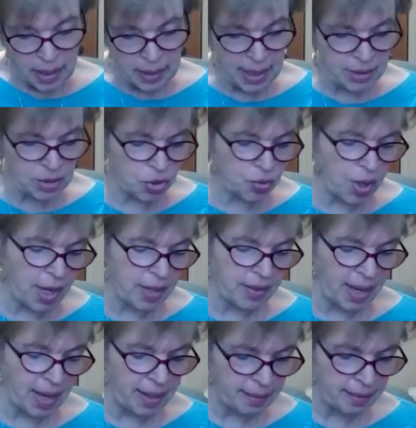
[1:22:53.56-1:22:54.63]
And let's try
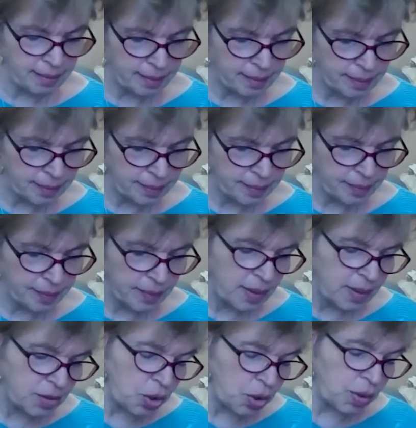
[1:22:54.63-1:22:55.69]
that.
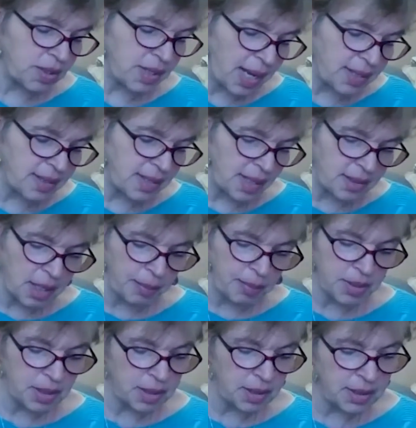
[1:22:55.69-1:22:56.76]
She also has that
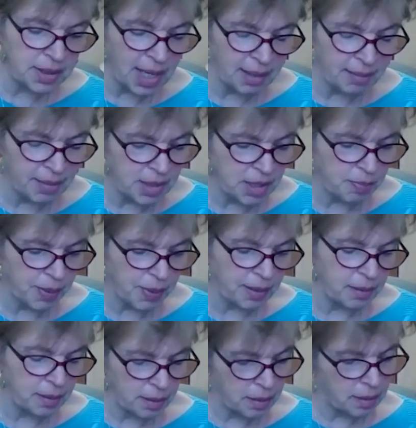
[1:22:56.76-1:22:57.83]
doubleton and diamonds,
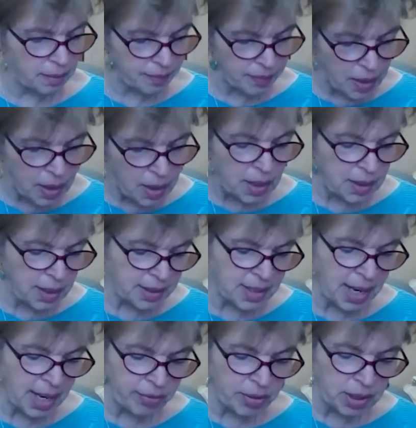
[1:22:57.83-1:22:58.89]
but
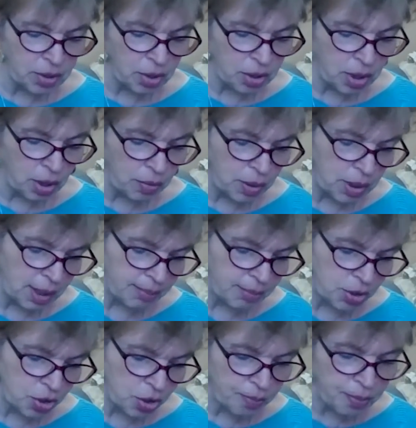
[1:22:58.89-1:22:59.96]
let's have her lead the low club
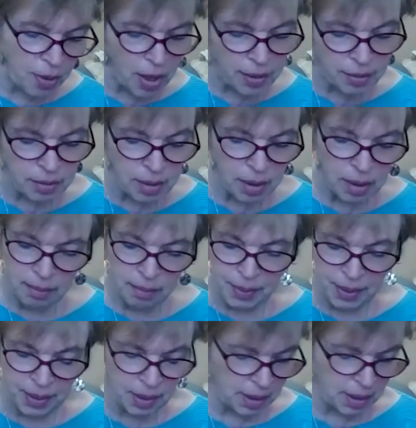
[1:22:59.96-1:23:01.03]
because her partner
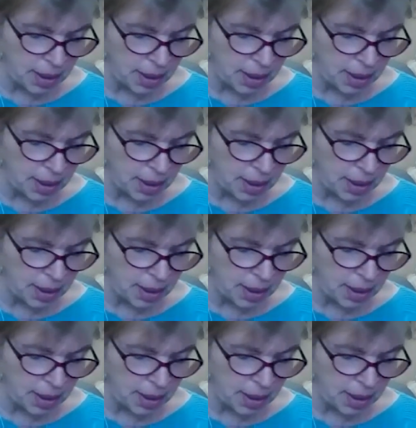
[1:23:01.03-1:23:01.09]
bid